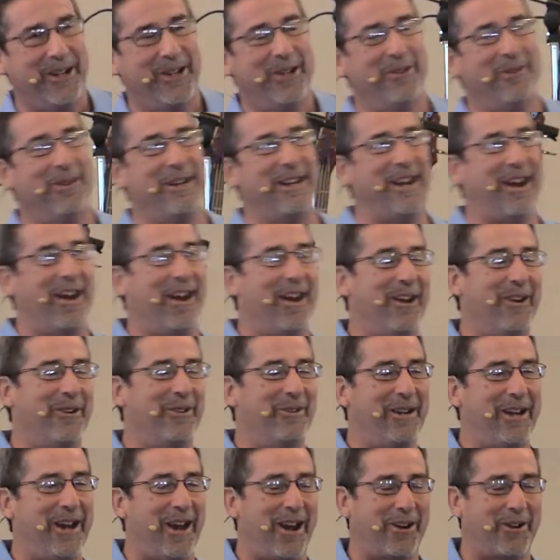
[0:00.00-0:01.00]
we are,
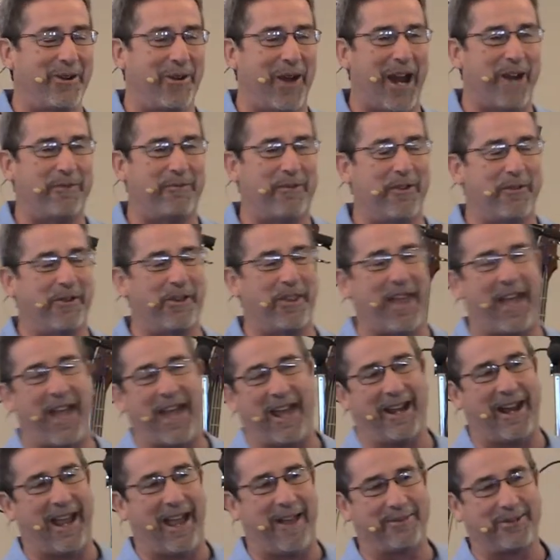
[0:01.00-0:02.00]
we are grateful for that,
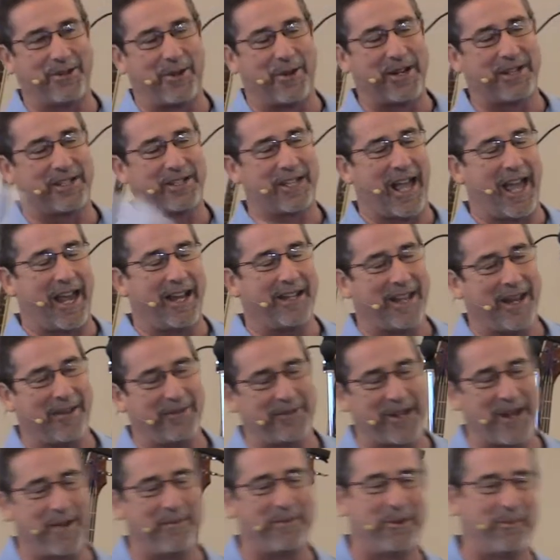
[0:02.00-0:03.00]
and I'm so excited they've
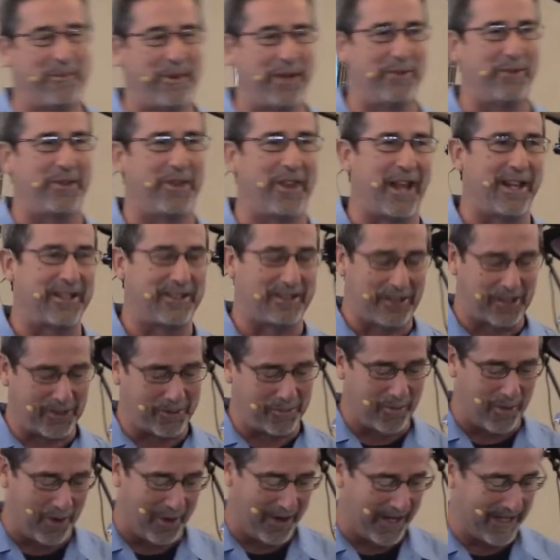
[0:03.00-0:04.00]
come to be with us this
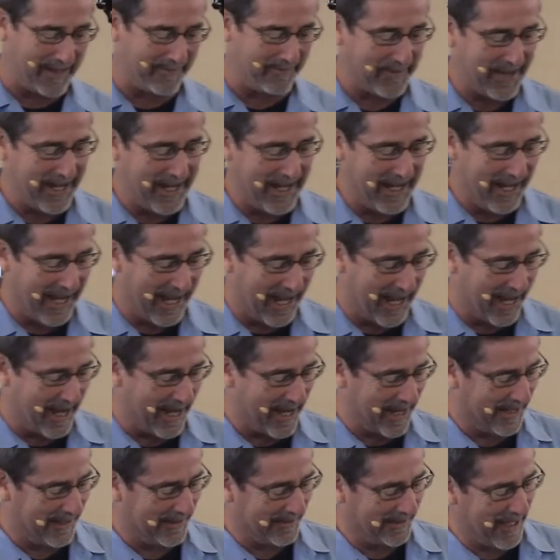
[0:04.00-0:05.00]
morning.
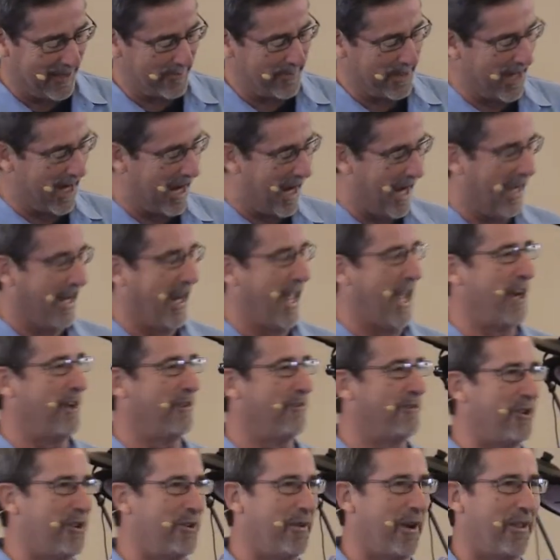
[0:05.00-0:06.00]
Uh, let me highlight a
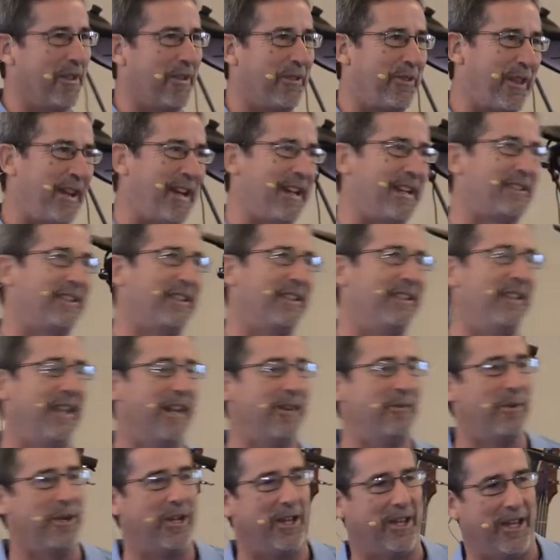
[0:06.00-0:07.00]
few other things, and
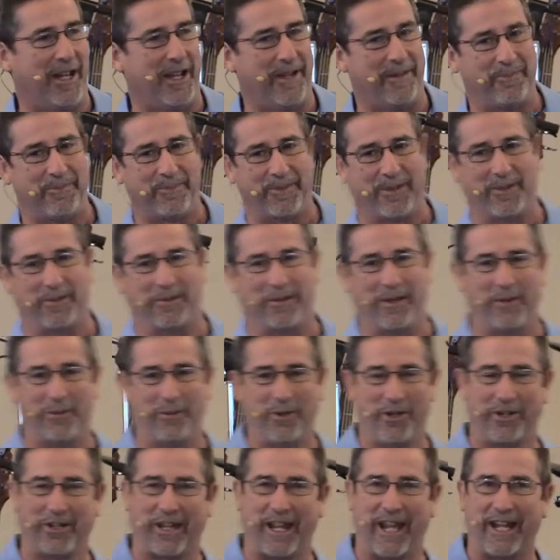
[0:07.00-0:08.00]
then we'll, um,
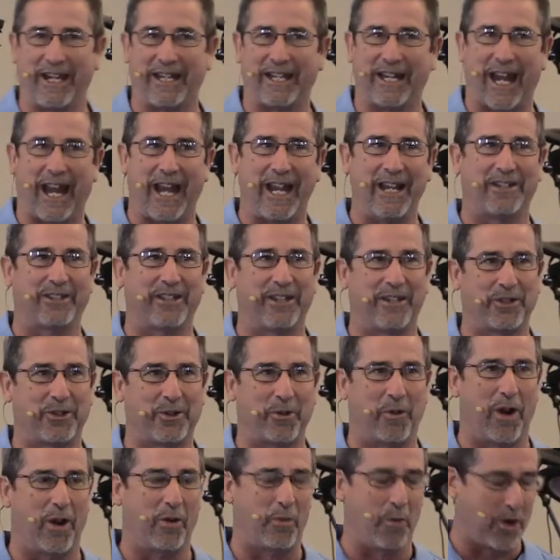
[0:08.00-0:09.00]
we'll get engaged
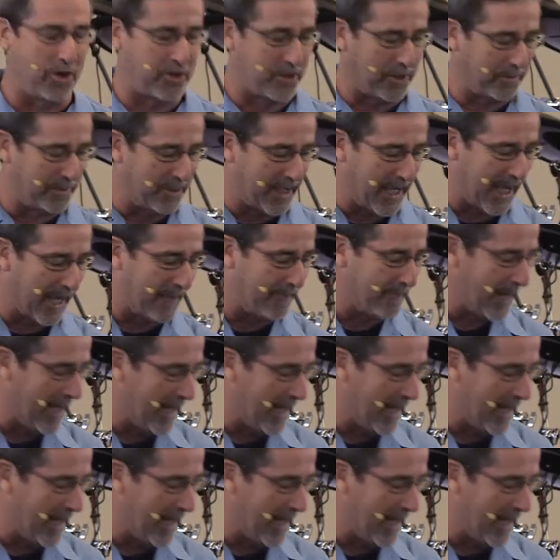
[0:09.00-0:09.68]
into our worship today.